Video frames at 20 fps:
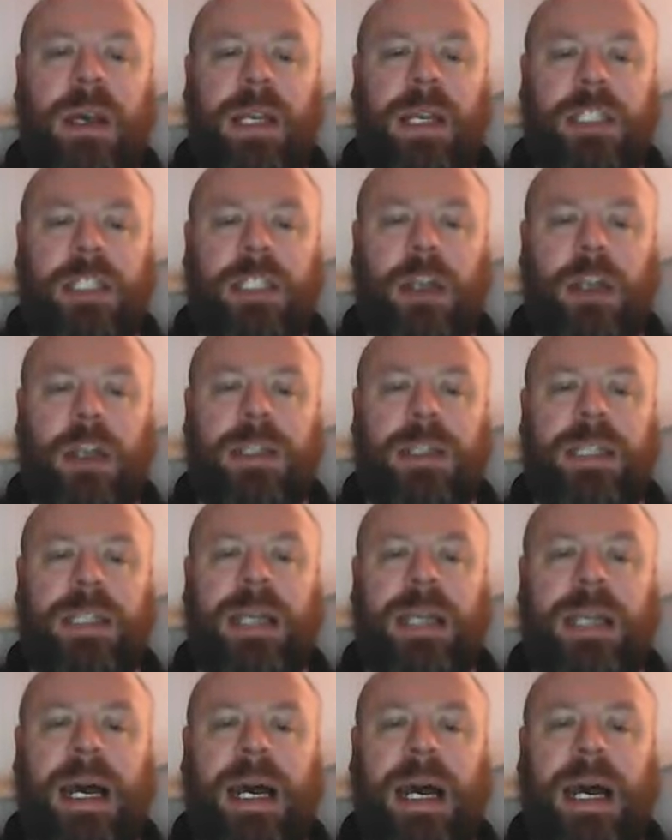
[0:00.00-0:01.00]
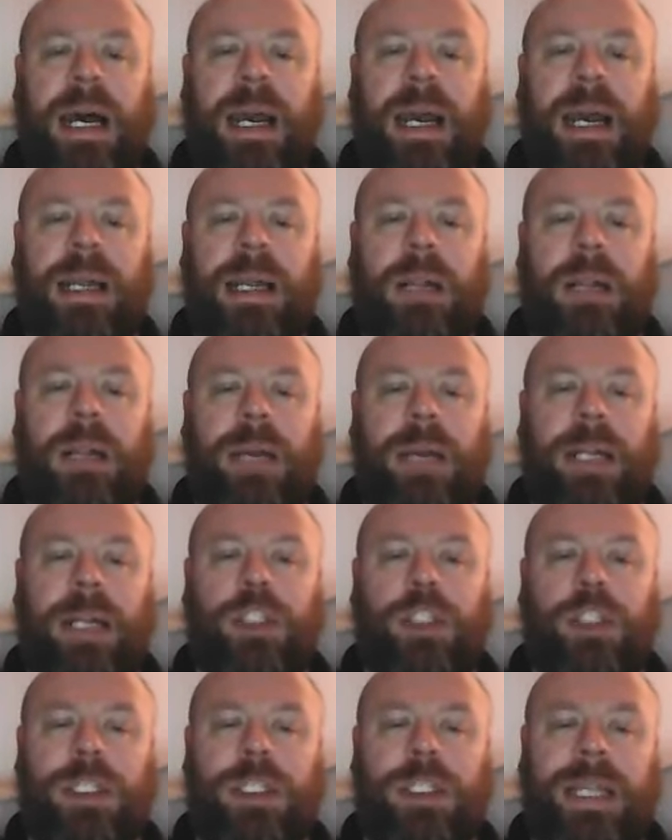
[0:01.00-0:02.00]
You start to see that high little kind
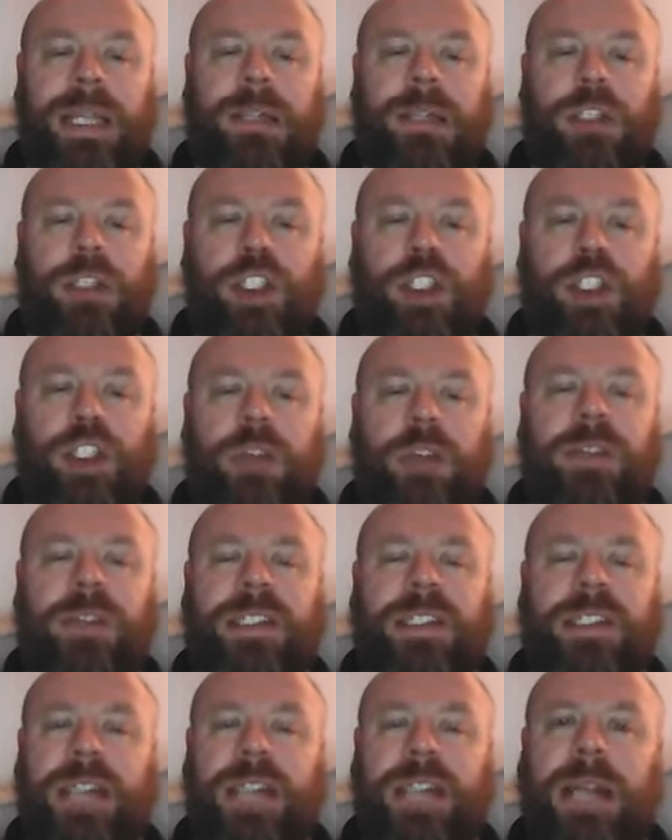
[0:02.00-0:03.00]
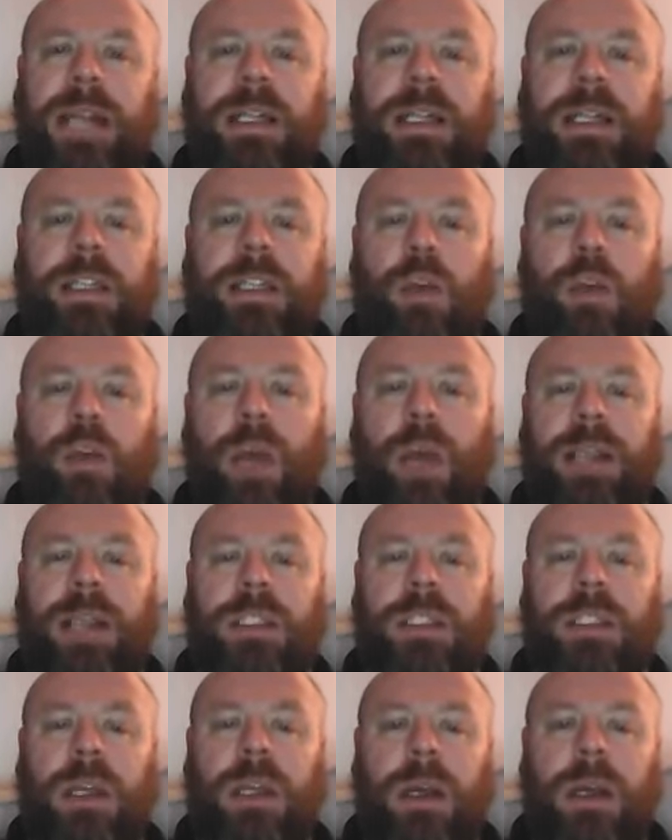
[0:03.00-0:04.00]
of just getting shoved slightly to the
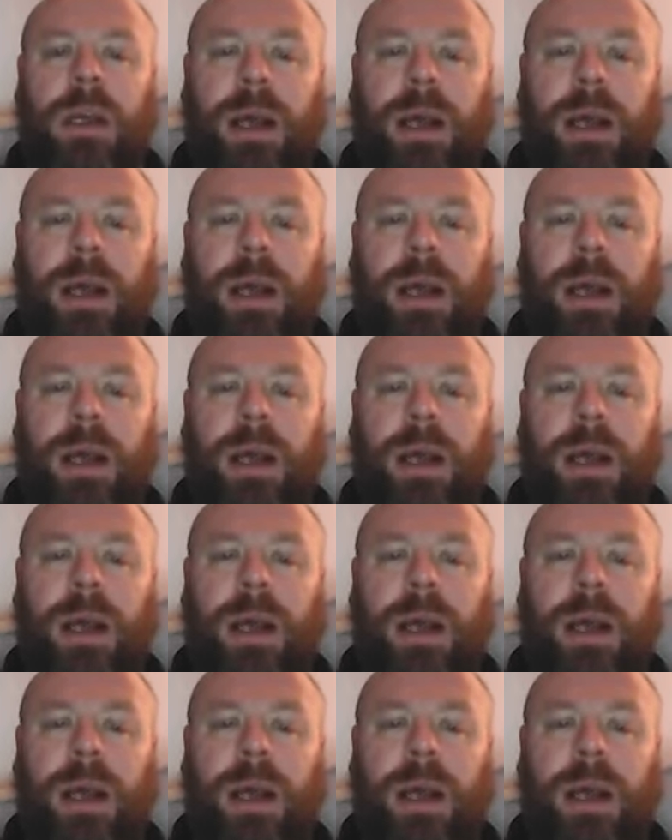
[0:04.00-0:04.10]
west,